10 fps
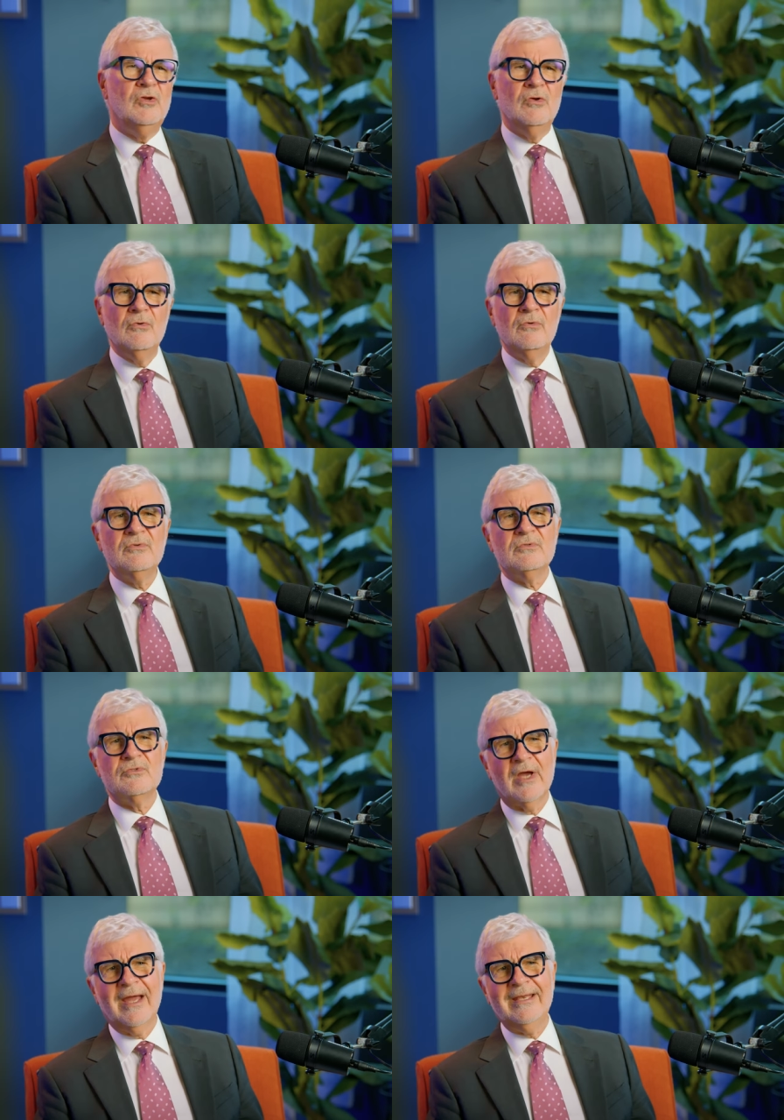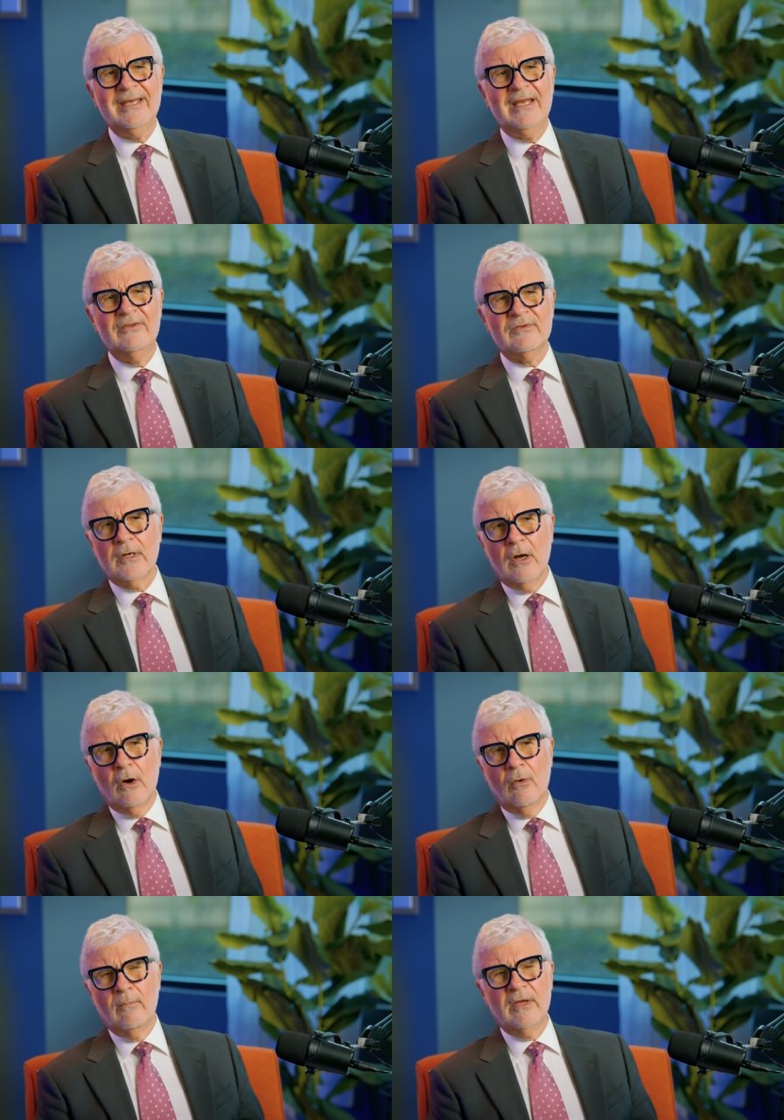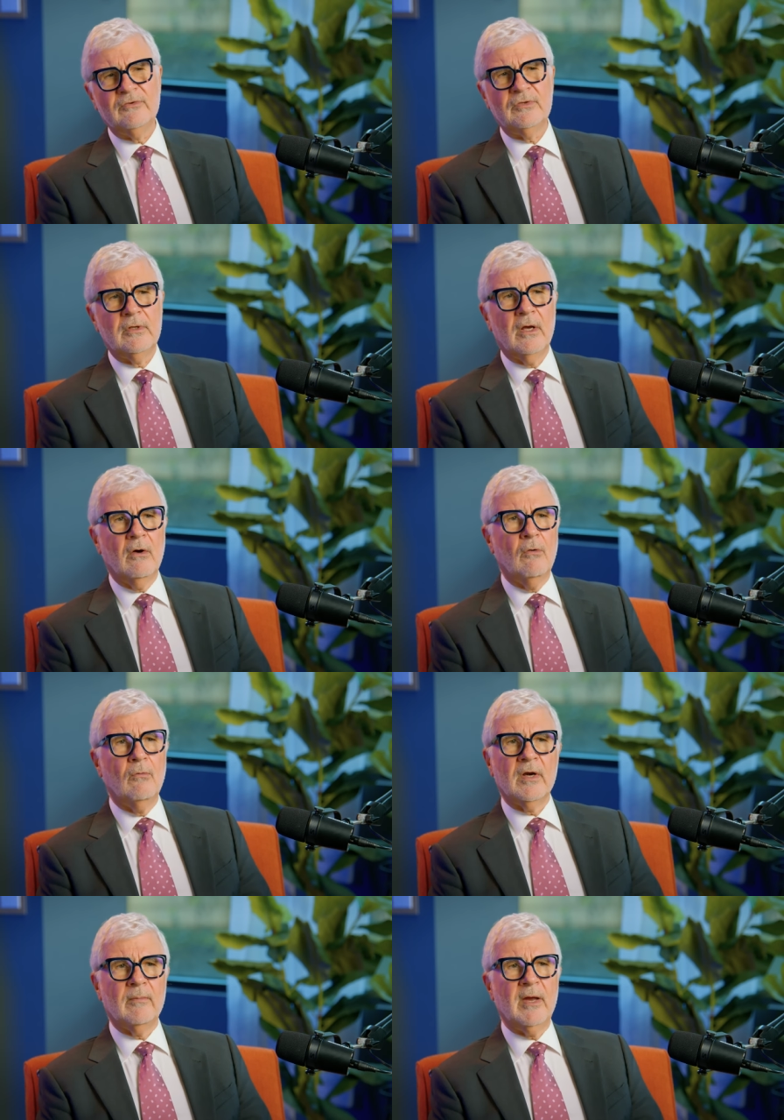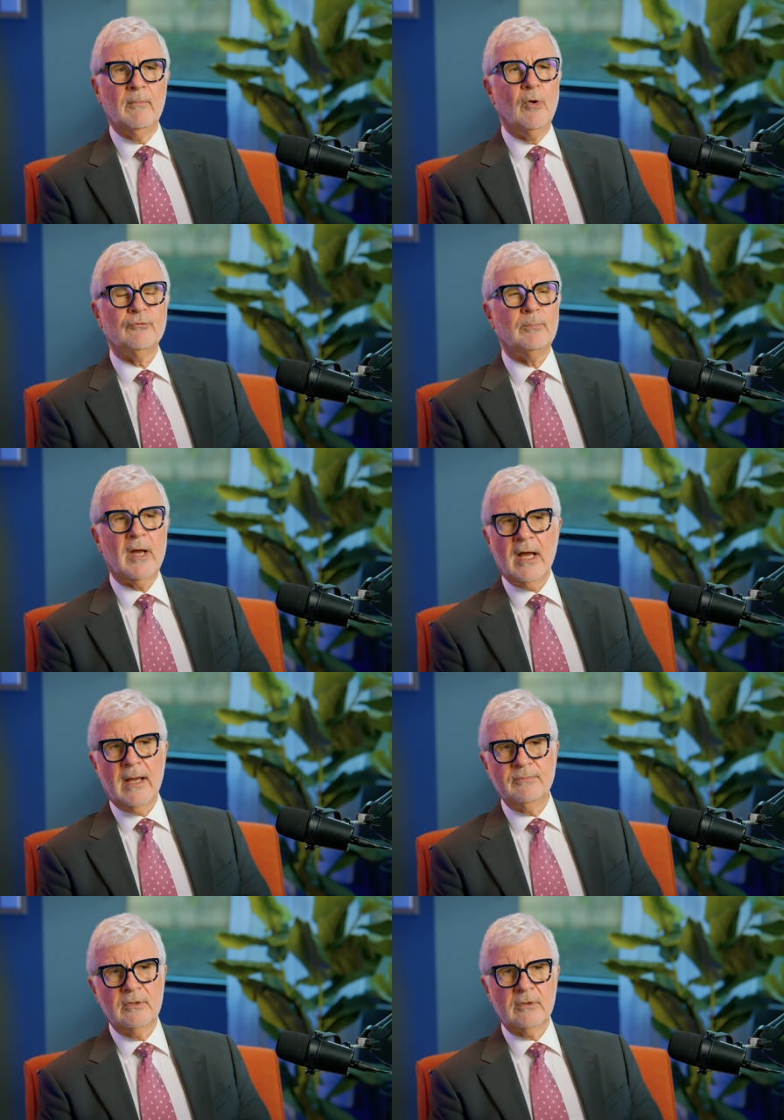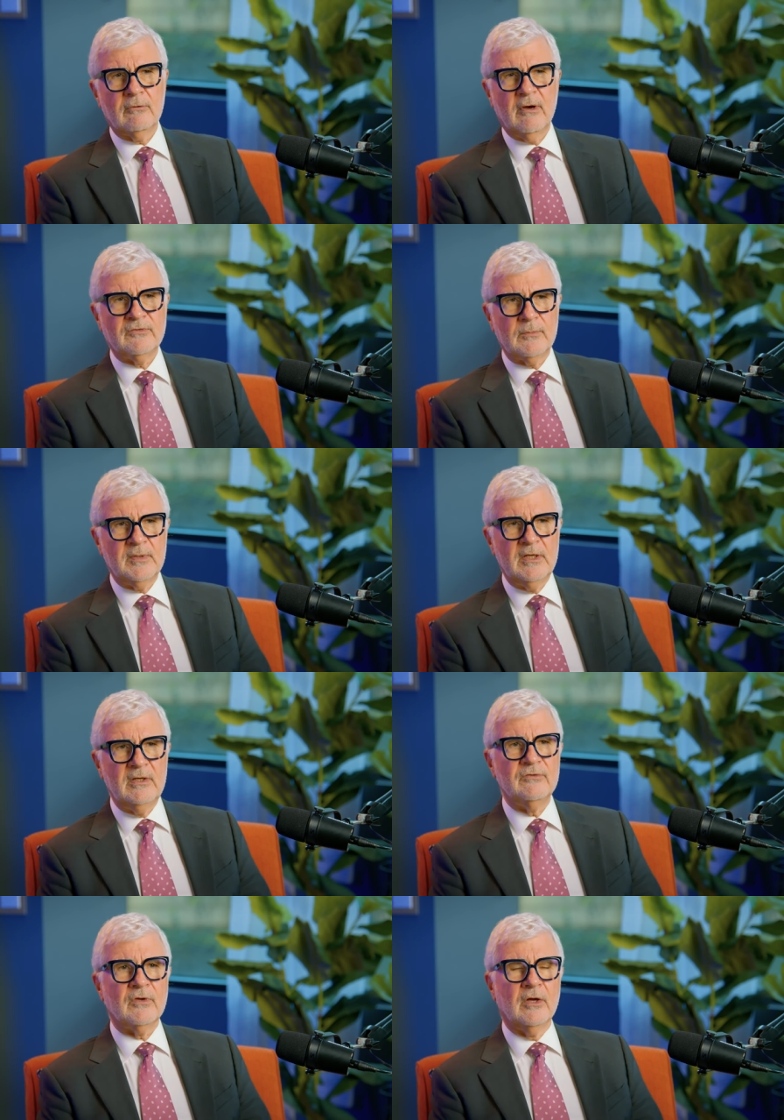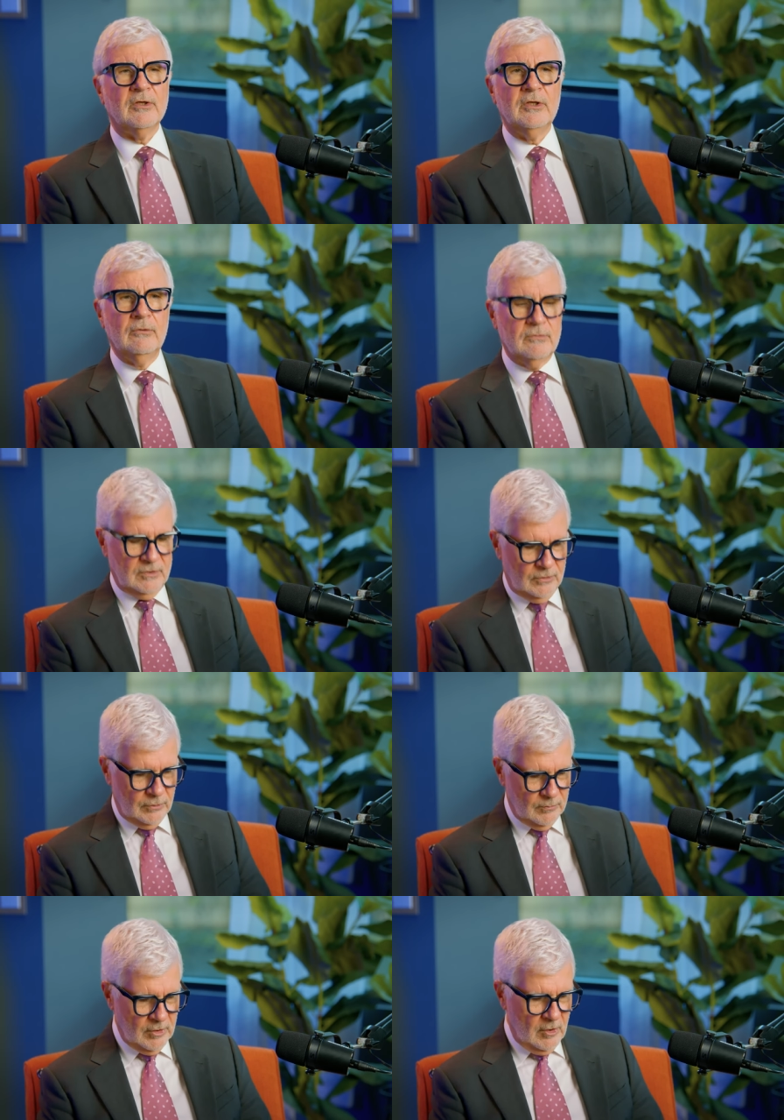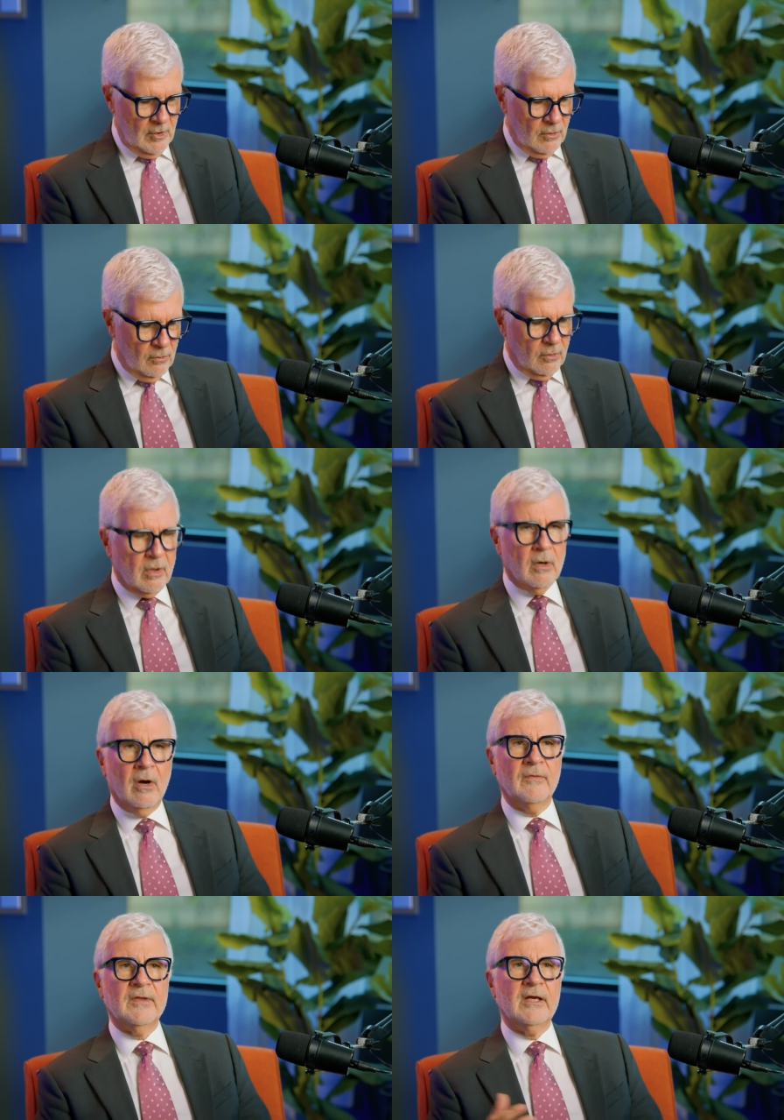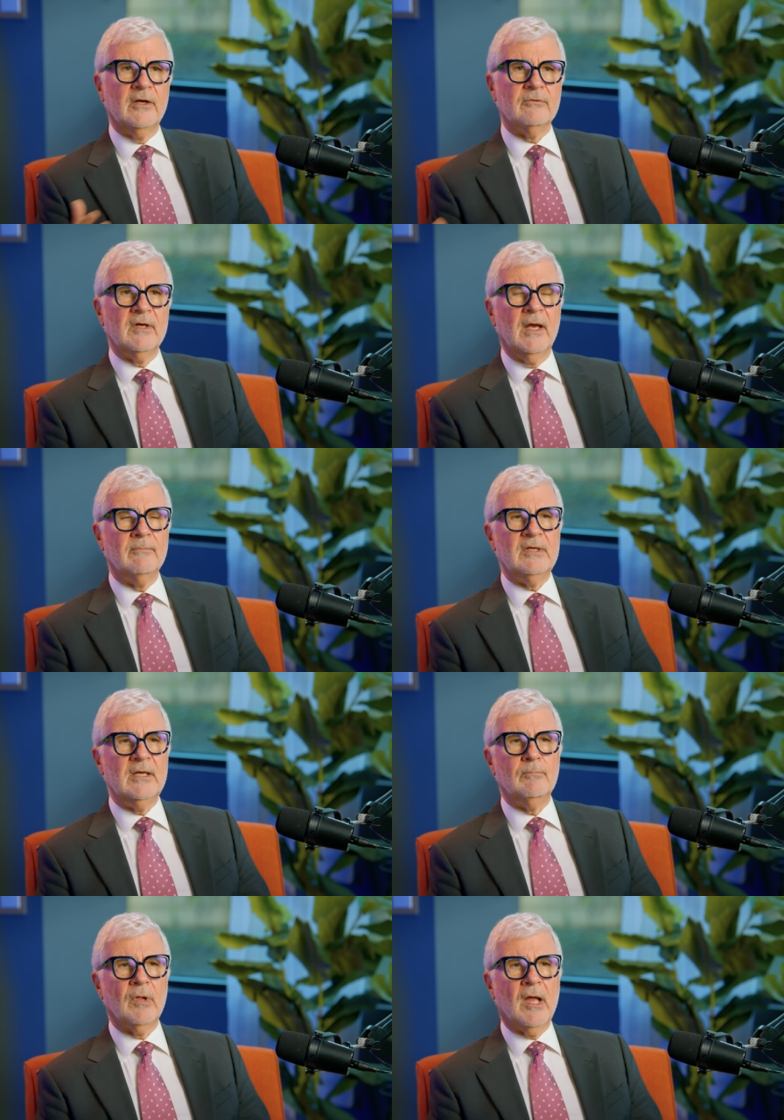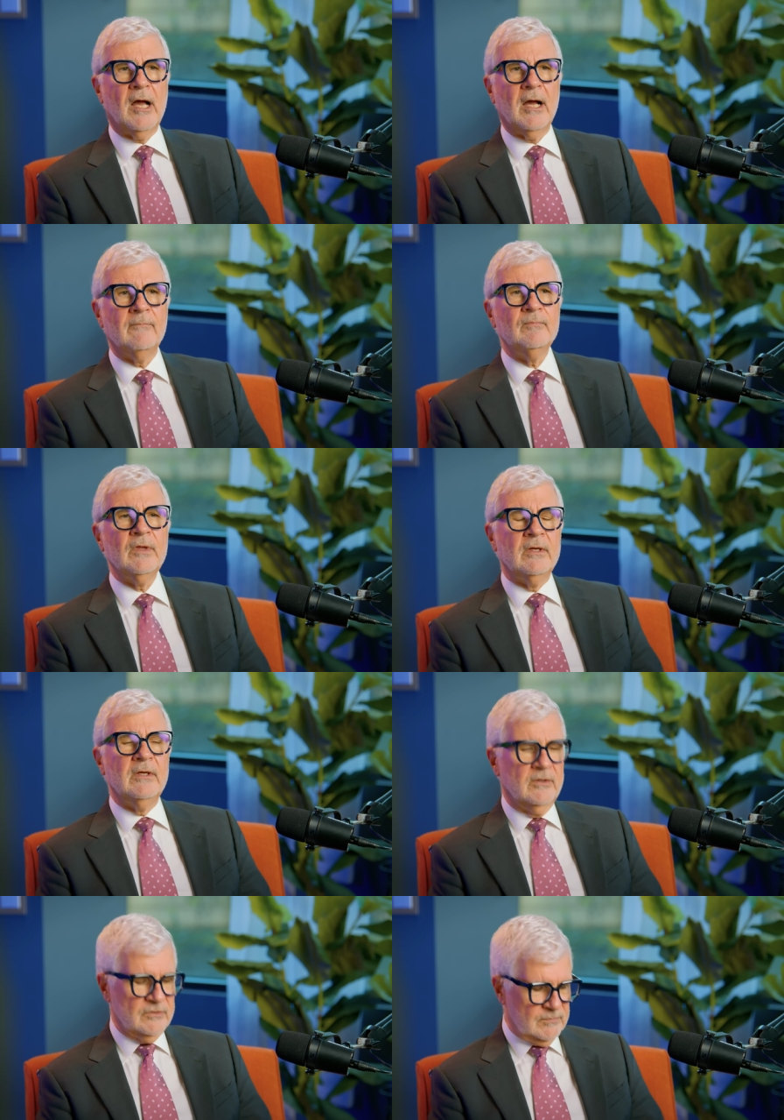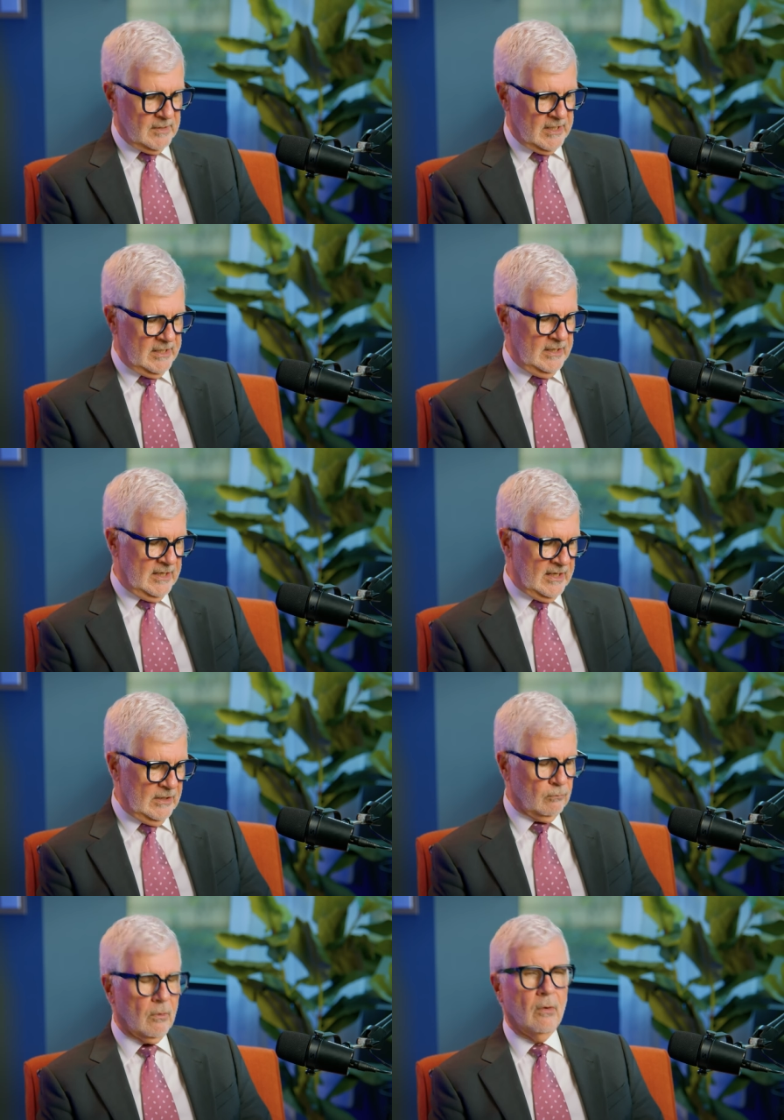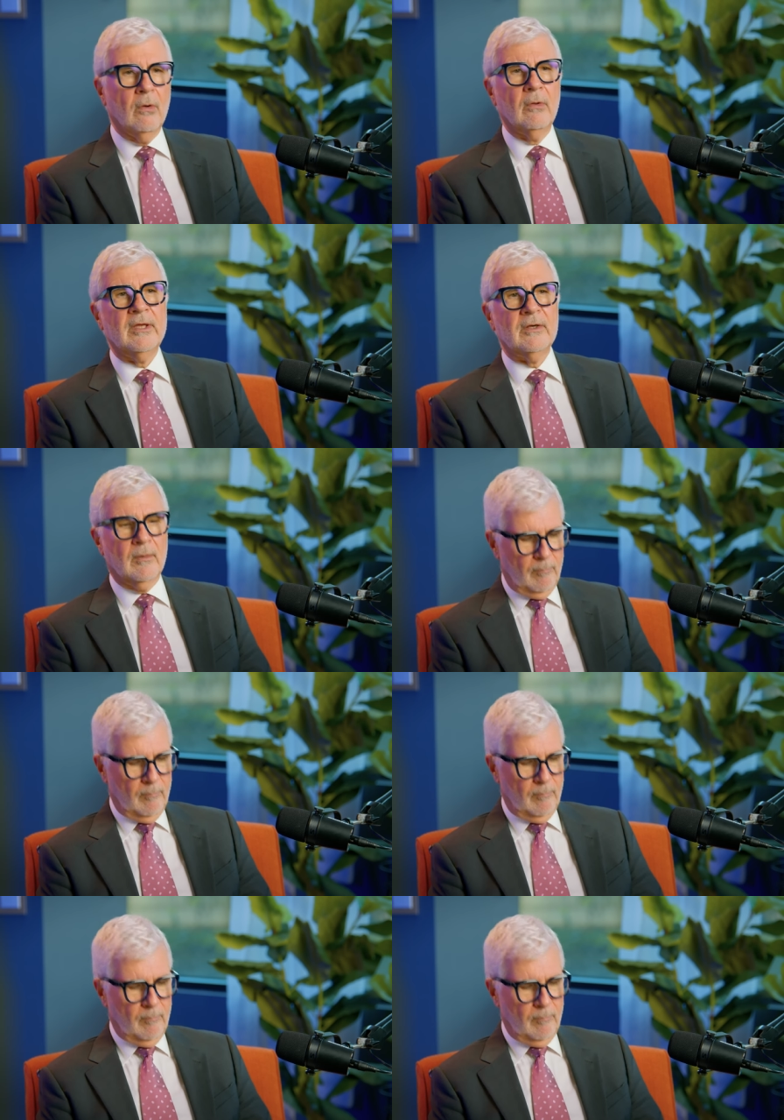use Chinese at home. As you know, one of my most popular recipes on YouTube or on the Gundry MD blog is my egg roll in a